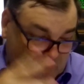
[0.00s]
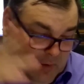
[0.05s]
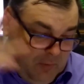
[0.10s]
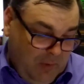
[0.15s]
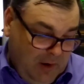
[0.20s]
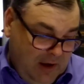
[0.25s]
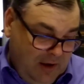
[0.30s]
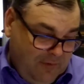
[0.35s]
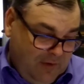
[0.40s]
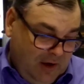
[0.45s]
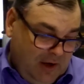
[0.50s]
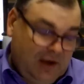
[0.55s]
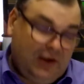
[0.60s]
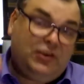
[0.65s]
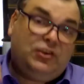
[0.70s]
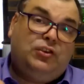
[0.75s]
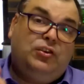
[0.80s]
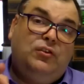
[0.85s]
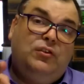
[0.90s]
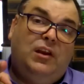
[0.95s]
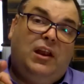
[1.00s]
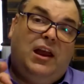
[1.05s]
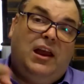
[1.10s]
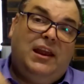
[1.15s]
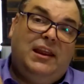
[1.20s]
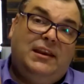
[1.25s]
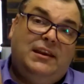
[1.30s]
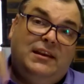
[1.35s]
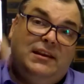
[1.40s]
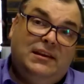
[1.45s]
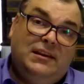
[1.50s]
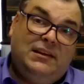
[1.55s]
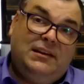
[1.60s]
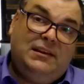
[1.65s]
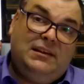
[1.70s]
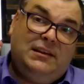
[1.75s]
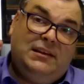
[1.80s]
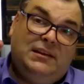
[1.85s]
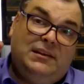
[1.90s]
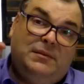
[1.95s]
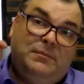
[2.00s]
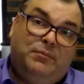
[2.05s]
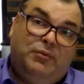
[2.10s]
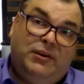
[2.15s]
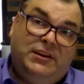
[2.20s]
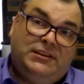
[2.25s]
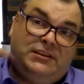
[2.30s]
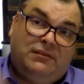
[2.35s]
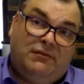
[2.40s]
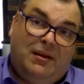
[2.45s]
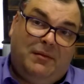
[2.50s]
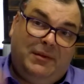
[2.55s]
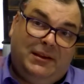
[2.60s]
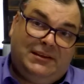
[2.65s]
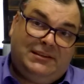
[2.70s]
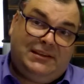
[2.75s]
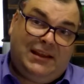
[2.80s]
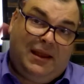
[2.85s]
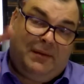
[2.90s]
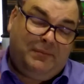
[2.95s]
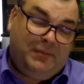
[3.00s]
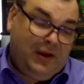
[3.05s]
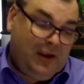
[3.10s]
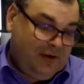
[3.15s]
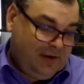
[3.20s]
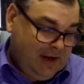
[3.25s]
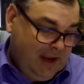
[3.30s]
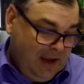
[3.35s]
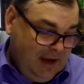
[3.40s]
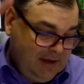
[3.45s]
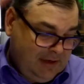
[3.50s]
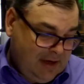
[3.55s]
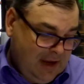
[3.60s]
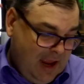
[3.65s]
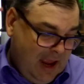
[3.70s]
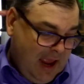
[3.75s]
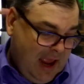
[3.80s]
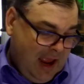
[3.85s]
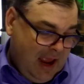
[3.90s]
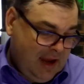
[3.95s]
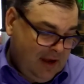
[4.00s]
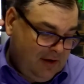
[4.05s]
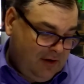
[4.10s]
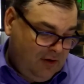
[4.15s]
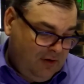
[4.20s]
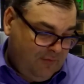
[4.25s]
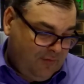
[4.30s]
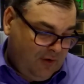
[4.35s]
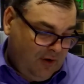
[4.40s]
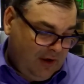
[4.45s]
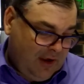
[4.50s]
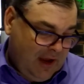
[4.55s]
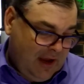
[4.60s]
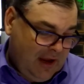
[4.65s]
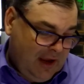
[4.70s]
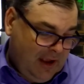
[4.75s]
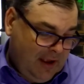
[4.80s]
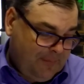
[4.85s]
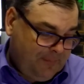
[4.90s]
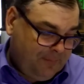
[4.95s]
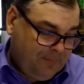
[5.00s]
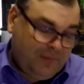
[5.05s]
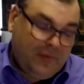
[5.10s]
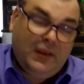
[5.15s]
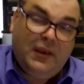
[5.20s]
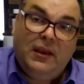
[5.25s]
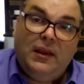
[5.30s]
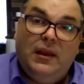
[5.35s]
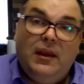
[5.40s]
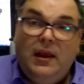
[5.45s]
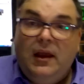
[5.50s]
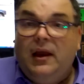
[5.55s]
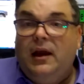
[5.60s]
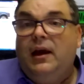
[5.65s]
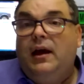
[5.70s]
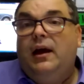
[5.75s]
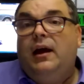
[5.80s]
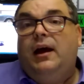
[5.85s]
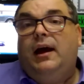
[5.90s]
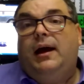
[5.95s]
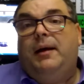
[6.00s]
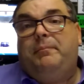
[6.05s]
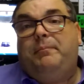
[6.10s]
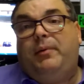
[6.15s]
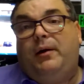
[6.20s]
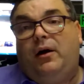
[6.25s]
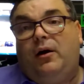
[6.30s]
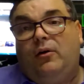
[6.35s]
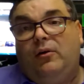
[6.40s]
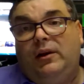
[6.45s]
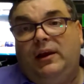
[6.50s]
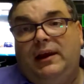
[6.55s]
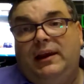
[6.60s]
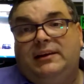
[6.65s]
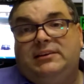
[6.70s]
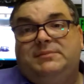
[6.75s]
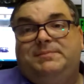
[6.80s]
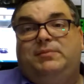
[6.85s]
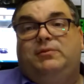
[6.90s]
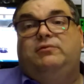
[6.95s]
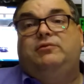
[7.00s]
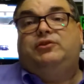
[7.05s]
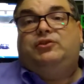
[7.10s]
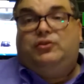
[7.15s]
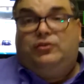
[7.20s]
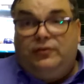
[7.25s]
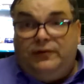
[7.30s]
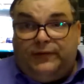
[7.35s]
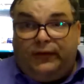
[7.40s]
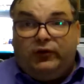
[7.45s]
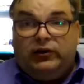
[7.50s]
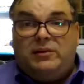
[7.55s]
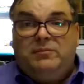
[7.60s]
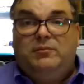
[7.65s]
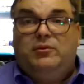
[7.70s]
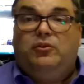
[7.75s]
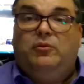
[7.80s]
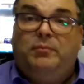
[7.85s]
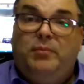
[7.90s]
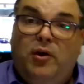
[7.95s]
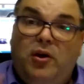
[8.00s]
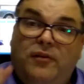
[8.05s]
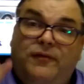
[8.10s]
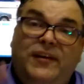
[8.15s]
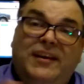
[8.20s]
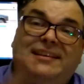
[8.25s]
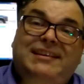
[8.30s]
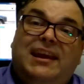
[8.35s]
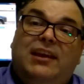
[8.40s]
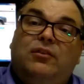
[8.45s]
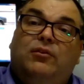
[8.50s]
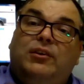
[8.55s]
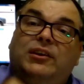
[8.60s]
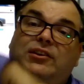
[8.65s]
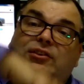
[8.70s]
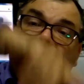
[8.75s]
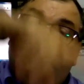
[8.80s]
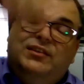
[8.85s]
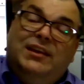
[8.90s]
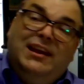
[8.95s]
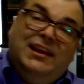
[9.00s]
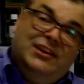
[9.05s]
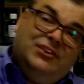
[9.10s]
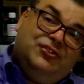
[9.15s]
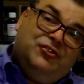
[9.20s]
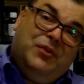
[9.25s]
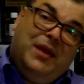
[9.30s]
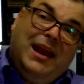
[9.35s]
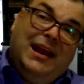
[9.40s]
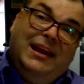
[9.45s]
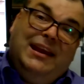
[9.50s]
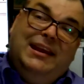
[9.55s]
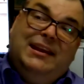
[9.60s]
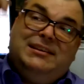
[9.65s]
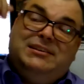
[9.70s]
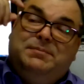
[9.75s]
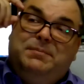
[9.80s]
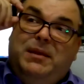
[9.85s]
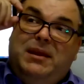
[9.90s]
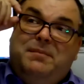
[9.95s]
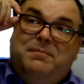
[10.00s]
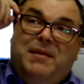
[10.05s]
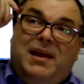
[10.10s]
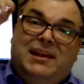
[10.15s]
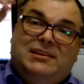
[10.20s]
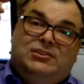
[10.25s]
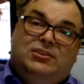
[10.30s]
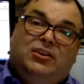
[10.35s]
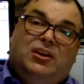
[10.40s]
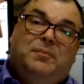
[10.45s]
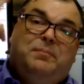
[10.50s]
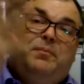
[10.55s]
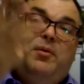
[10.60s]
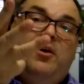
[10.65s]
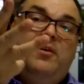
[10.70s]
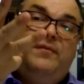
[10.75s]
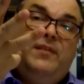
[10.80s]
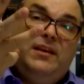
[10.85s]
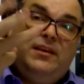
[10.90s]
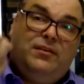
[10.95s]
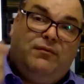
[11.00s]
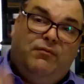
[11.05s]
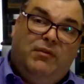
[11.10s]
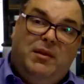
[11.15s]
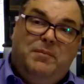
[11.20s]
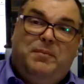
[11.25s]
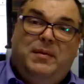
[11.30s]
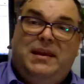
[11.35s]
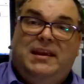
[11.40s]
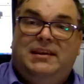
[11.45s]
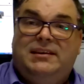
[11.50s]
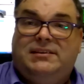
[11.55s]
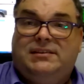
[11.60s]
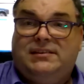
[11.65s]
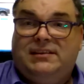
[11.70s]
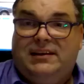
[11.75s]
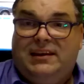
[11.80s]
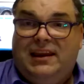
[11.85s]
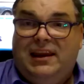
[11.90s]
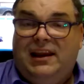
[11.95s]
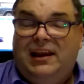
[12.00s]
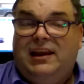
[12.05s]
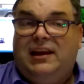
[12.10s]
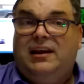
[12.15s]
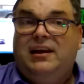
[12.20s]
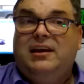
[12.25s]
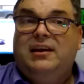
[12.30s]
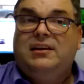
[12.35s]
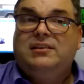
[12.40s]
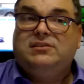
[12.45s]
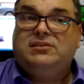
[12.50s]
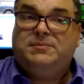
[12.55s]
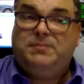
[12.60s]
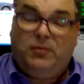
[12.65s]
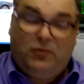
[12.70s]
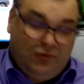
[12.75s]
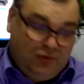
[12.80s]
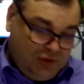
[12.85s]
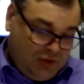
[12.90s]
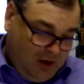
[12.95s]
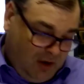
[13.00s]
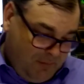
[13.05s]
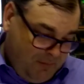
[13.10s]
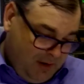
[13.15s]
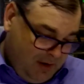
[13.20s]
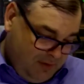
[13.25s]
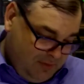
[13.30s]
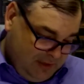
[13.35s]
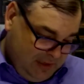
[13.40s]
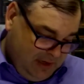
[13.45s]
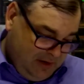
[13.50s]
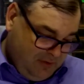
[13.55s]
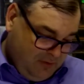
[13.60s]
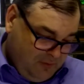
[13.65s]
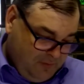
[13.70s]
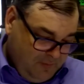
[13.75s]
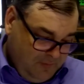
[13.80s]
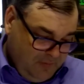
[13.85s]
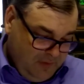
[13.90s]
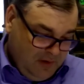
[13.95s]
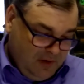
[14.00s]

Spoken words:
where you've got a two-line pre-ceramic sub, no date, and you've got a Polar Explorer 2 40 mil, perfect. And all you do then is you add in a Speedmaster, you got a perfect three-piece killer sports combo deal.